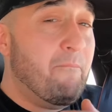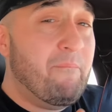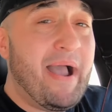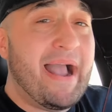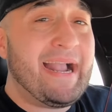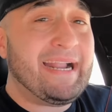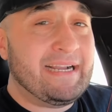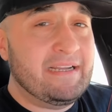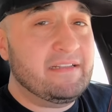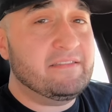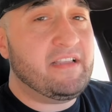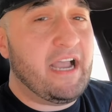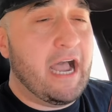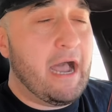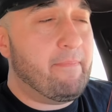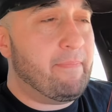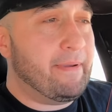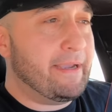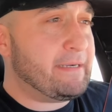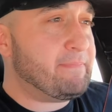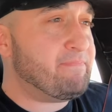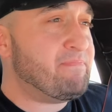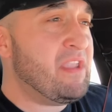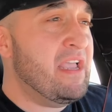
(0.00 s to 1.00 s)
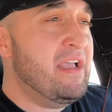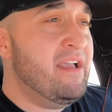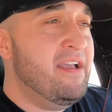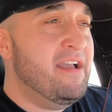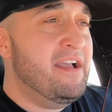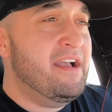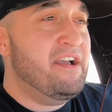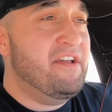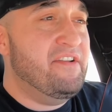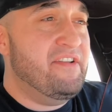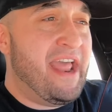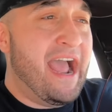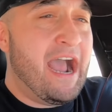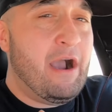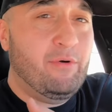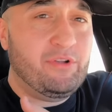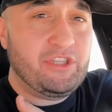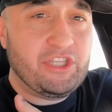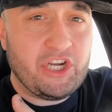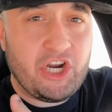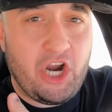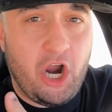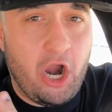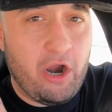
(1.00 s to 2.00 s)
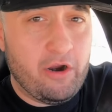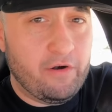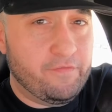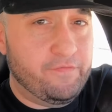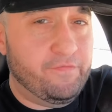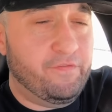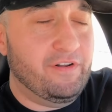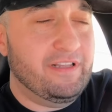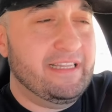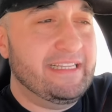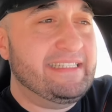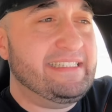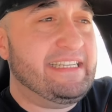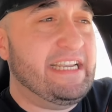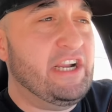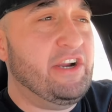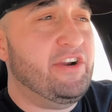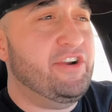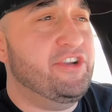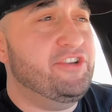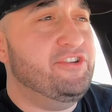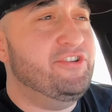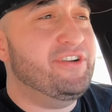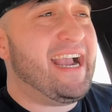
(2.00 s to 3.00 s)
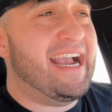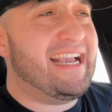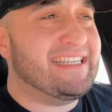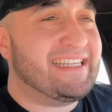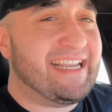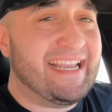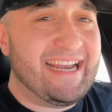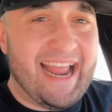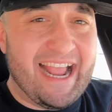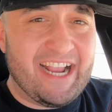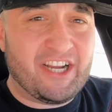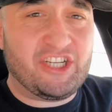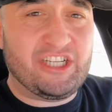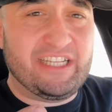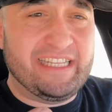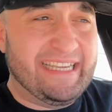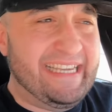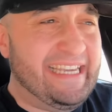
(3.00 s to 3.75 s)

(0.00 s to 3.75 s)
Back on topic. Now with the car in full interior, you guys can actually